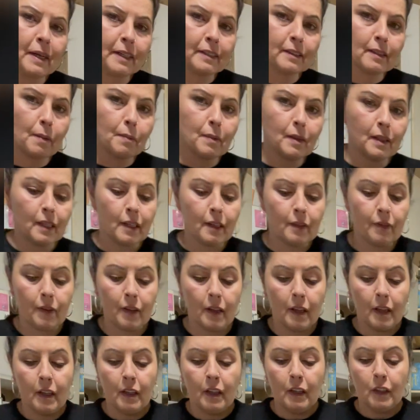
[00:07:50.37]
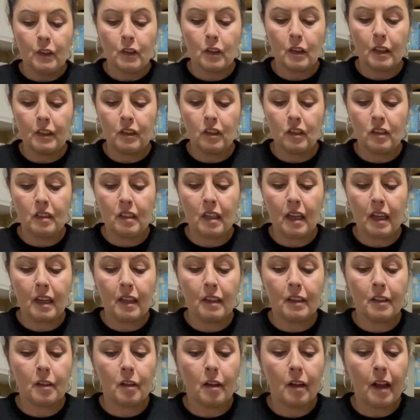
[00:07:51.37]
I believe. So let's just take a
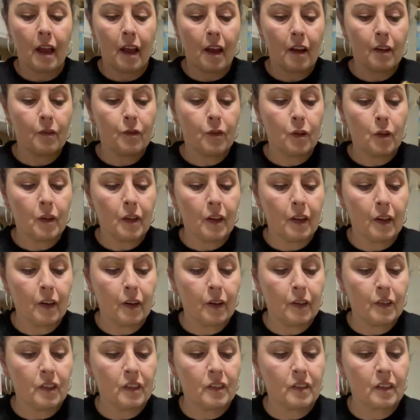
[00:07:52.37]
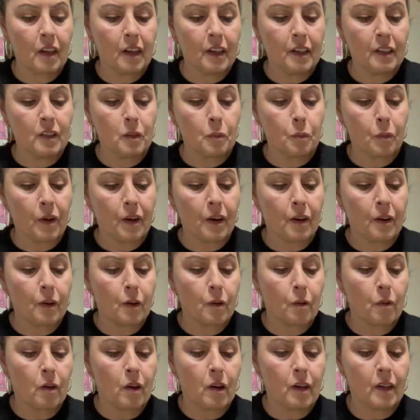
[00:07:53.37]
little handful here and just kind of spread it
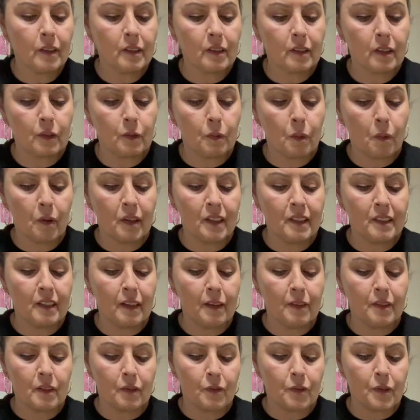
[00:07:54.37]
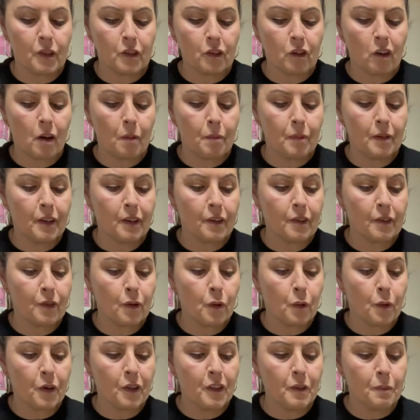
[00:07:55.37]
across, because we want to save some for the top layer, of
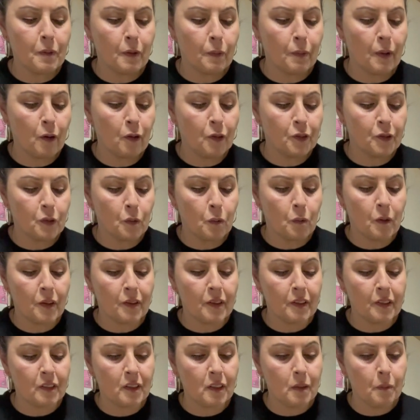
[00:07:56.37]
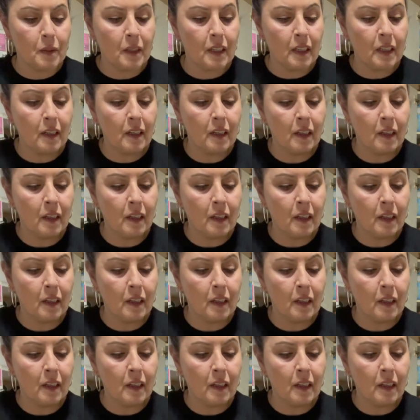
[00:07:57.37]
course, but we also want this to be